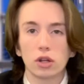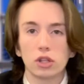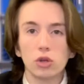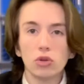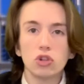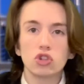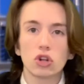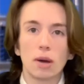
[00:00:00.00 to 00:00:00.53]
you can
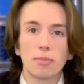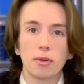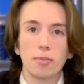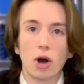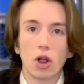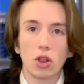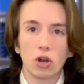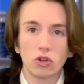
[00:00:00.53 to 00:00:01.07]
drop the
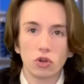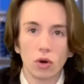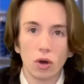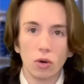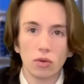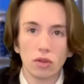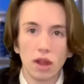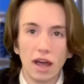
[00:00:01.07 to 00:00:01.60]
ball on your
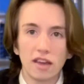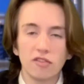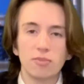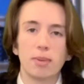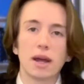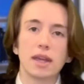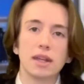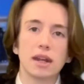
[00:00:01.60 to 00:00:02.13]
own life by
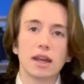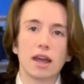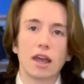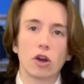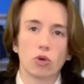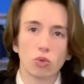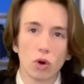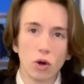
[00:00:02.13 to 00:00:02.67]
eating a
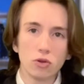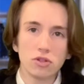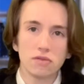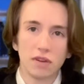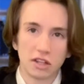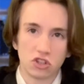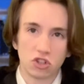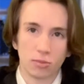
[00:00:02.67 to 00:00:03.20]
gross
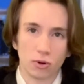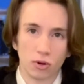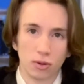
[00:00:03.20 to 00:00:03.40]
vegetable.